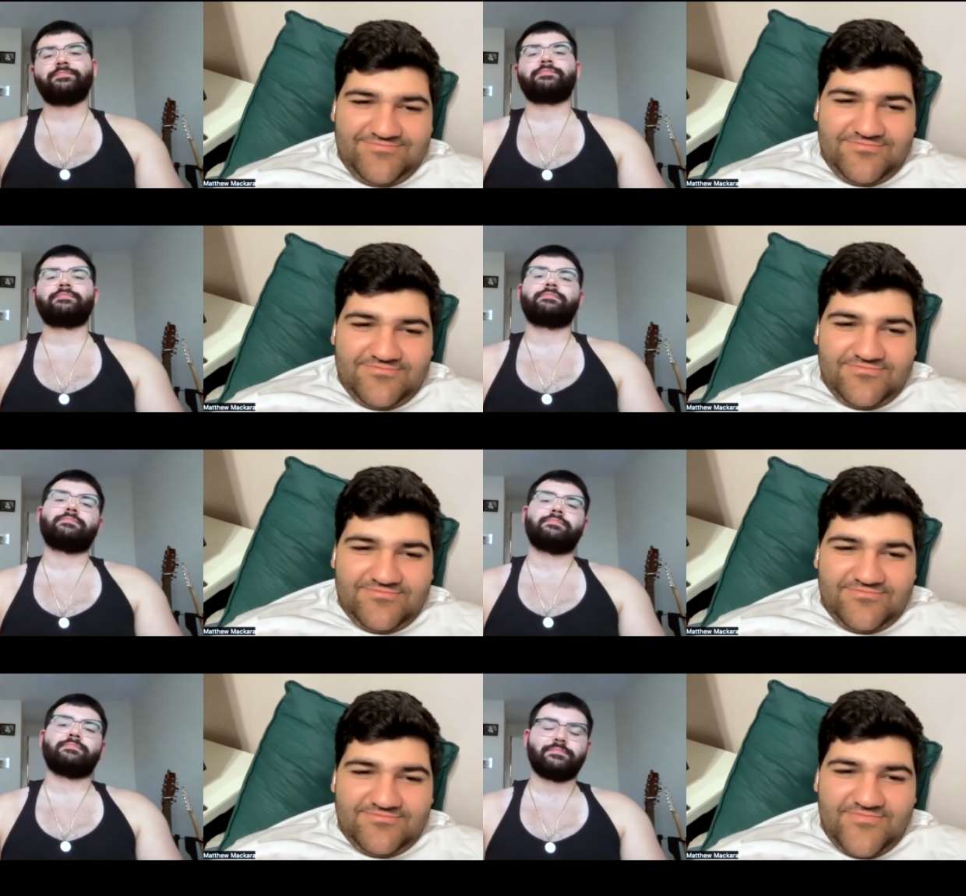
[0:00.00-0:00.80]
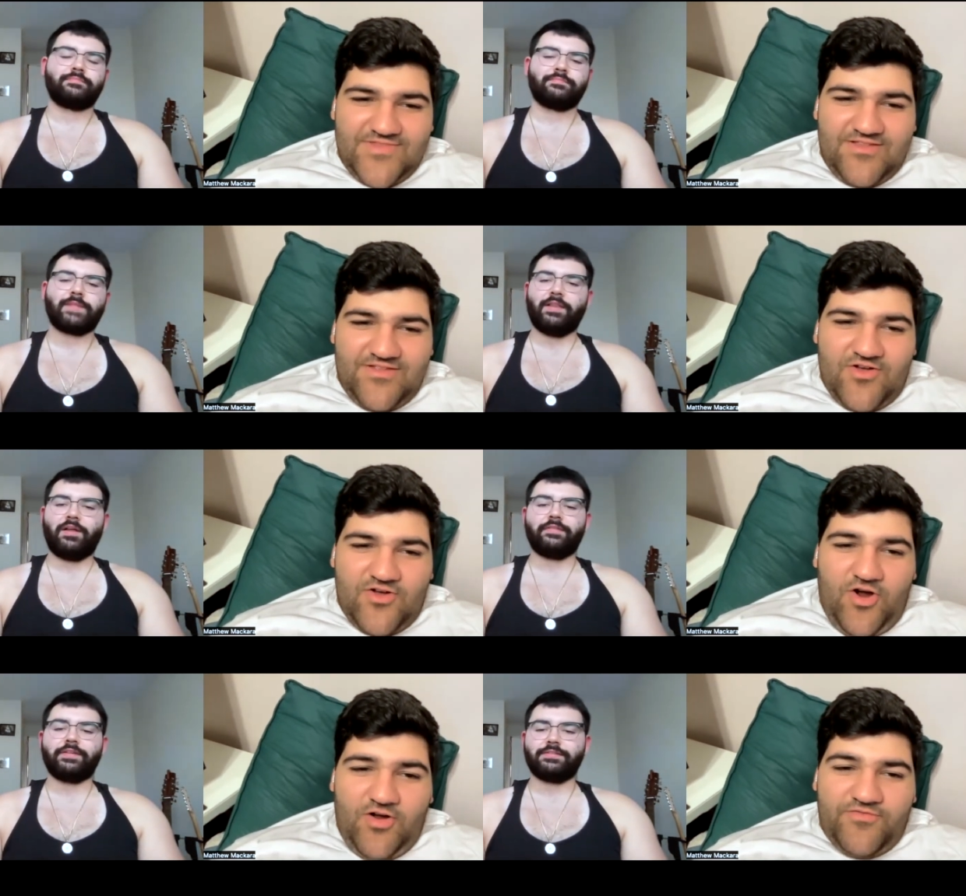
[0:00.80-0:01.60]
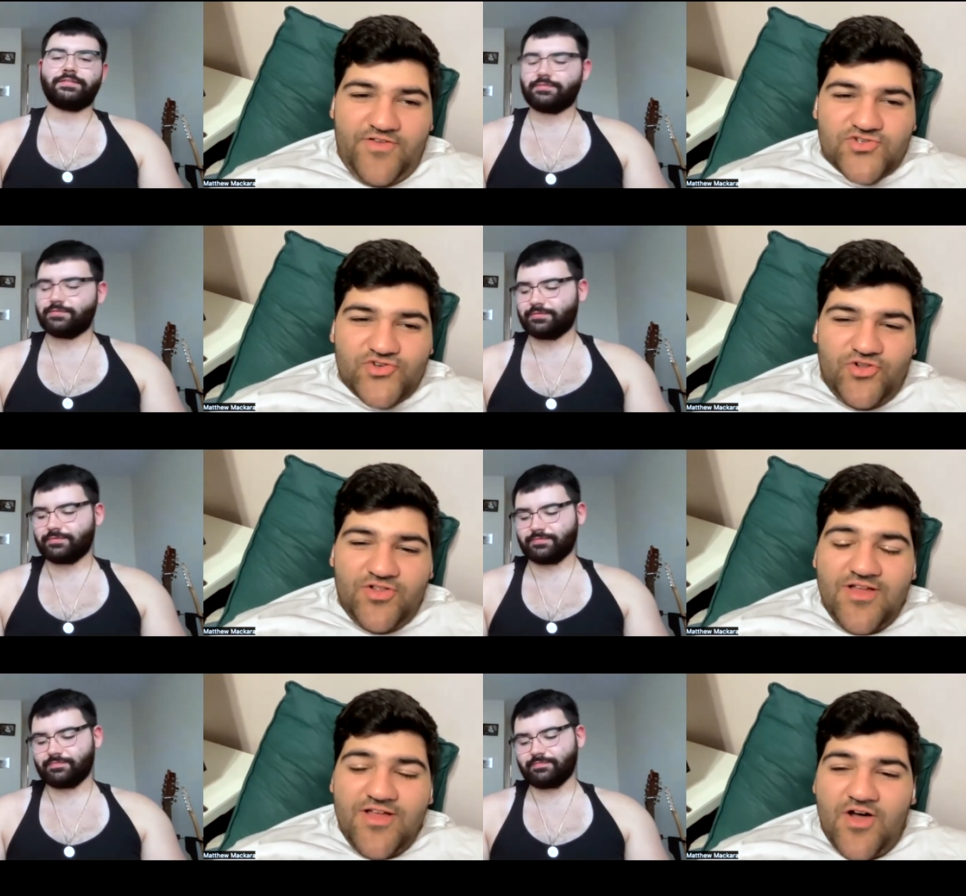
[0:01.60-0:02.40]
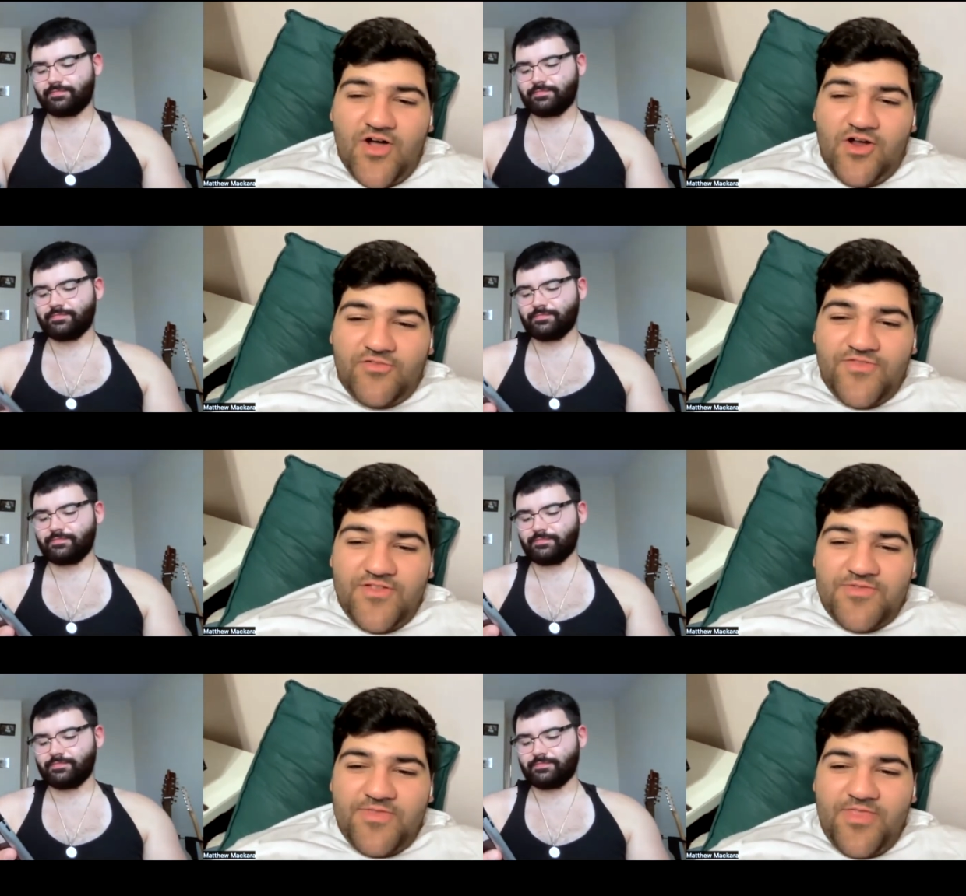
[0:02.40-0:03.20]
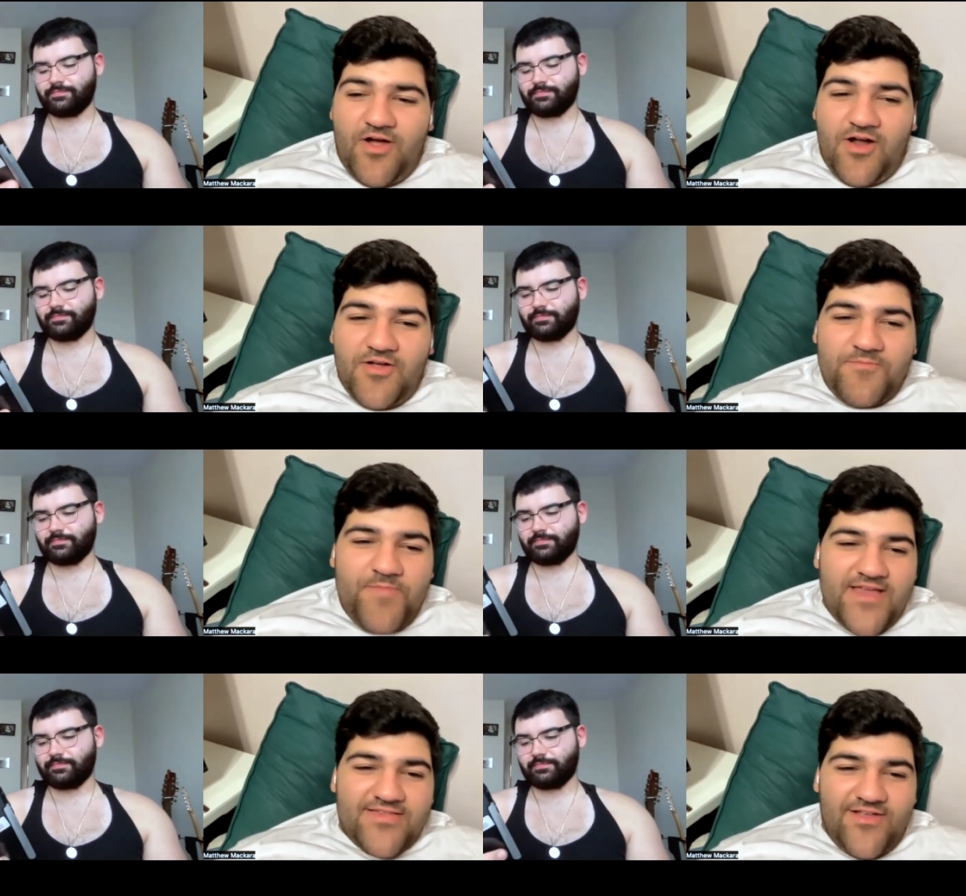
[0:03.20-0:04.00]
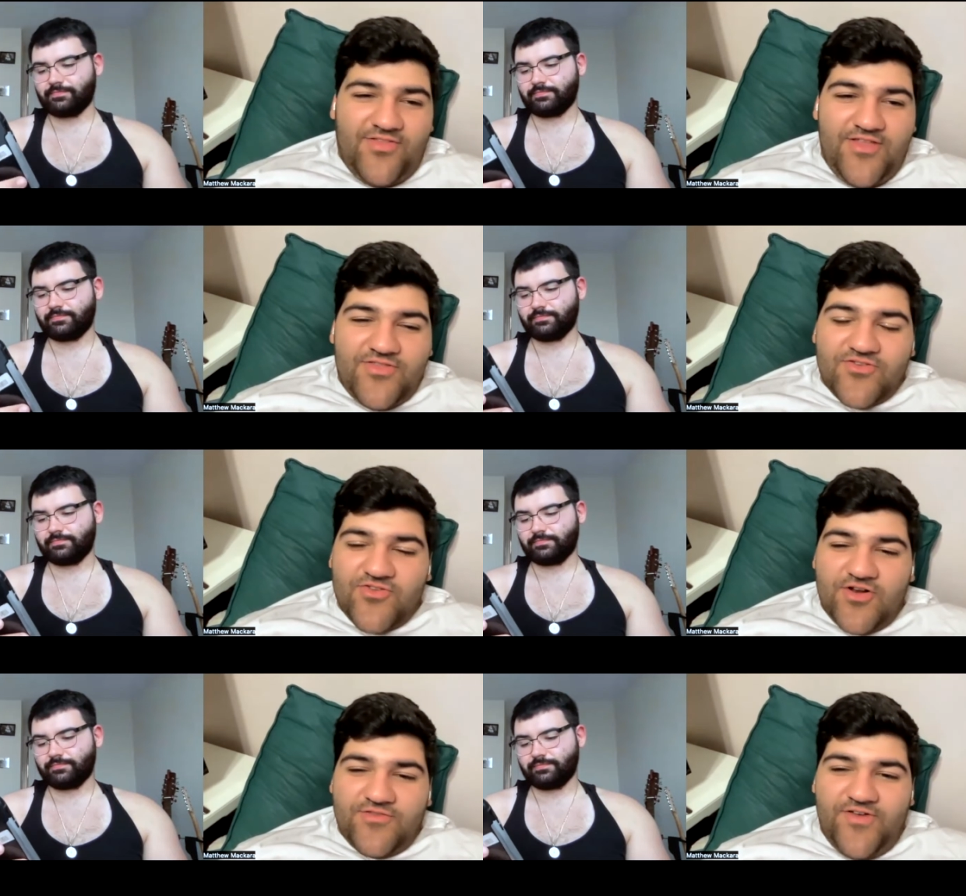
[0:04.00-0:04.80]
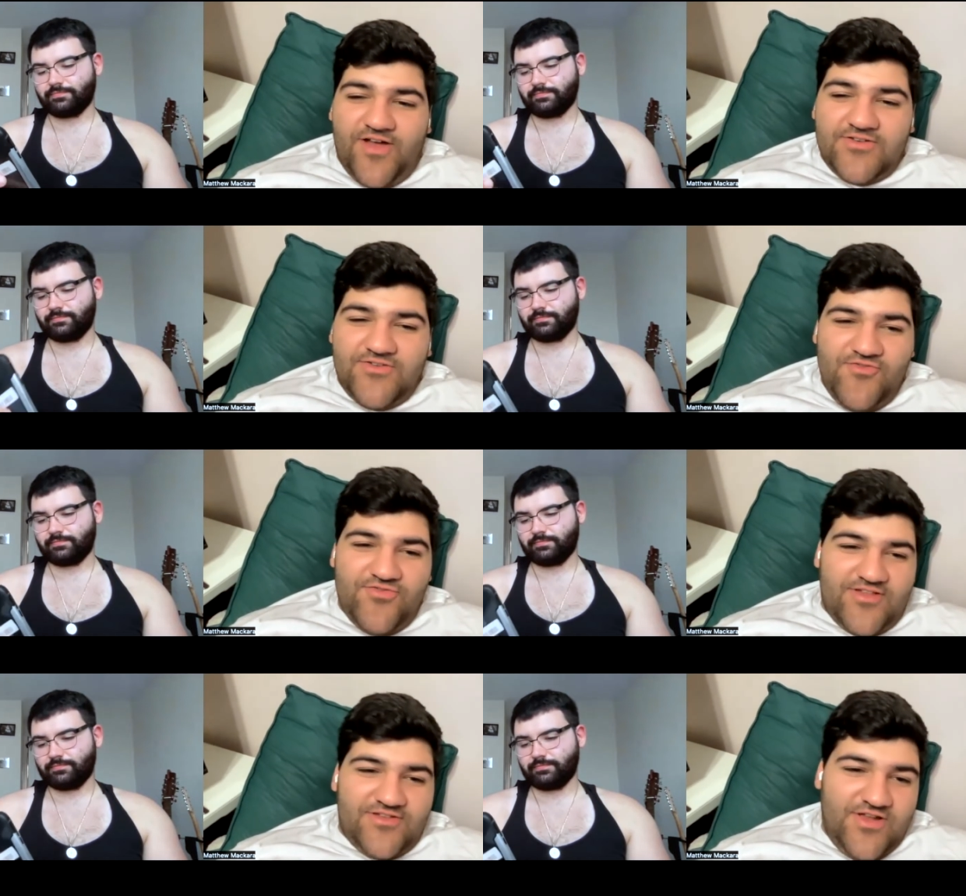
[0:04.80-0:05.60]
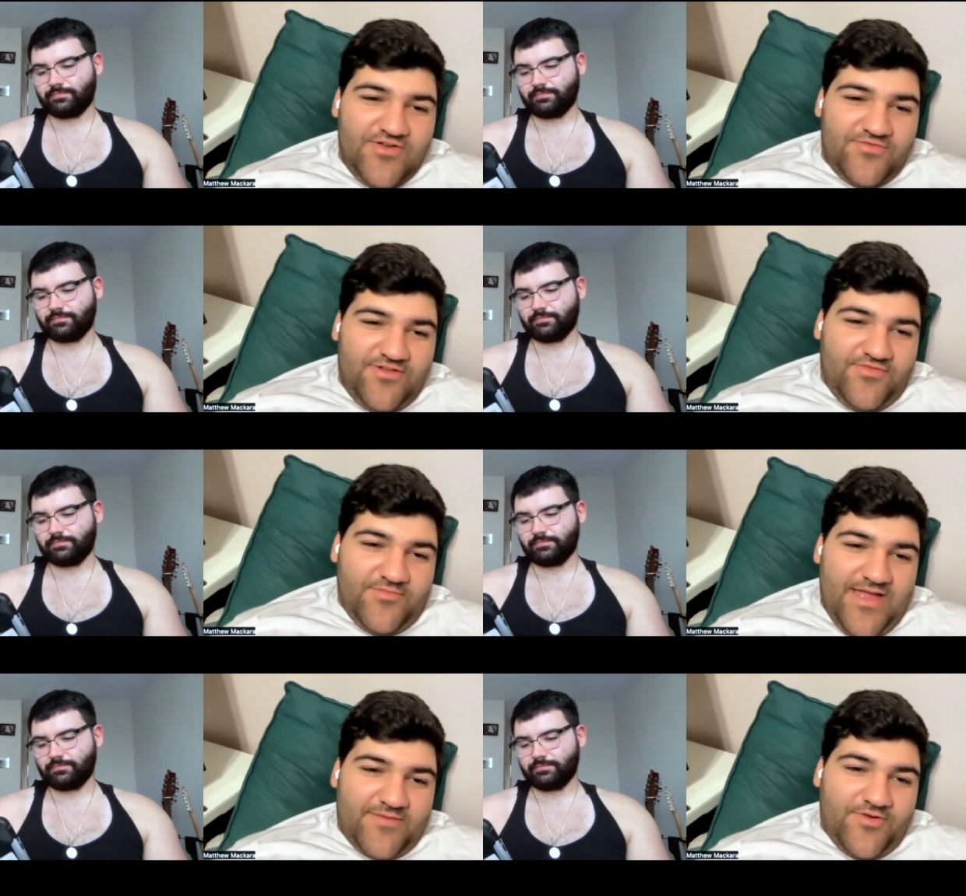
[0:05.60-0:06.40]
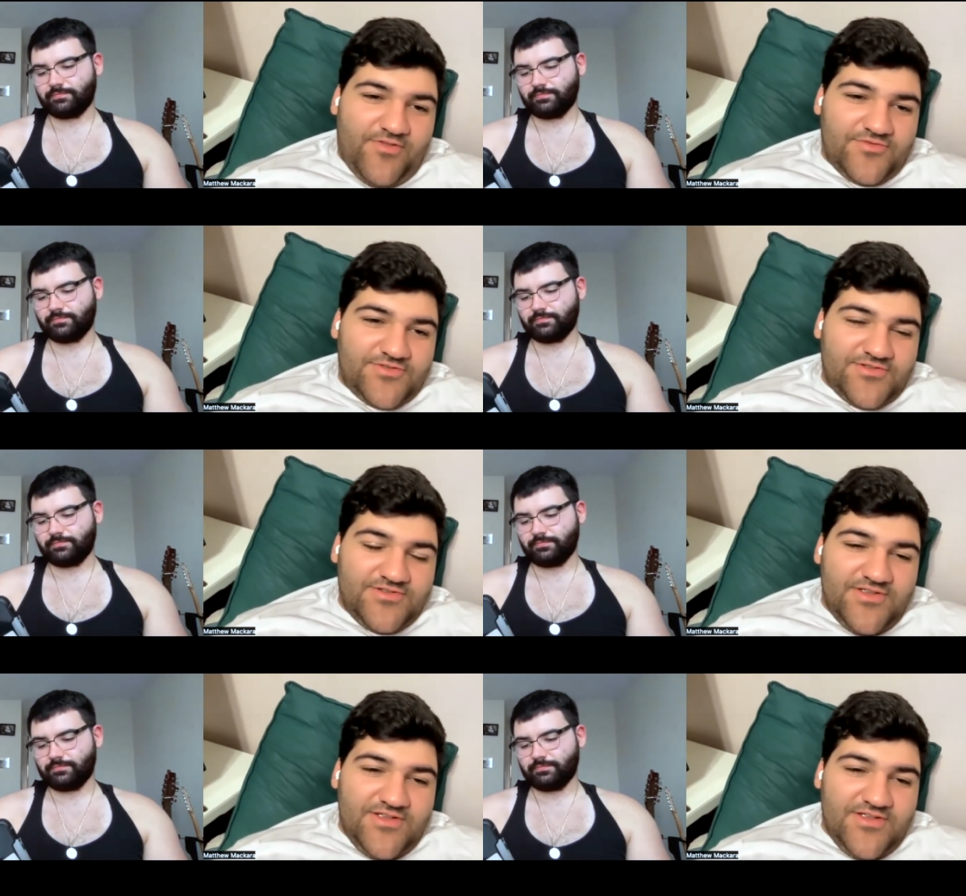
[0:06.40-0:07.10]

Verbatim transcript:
Speaker 1: I love it. Our official, our, our basically the certified do's and don'ts of the Mack Brothers.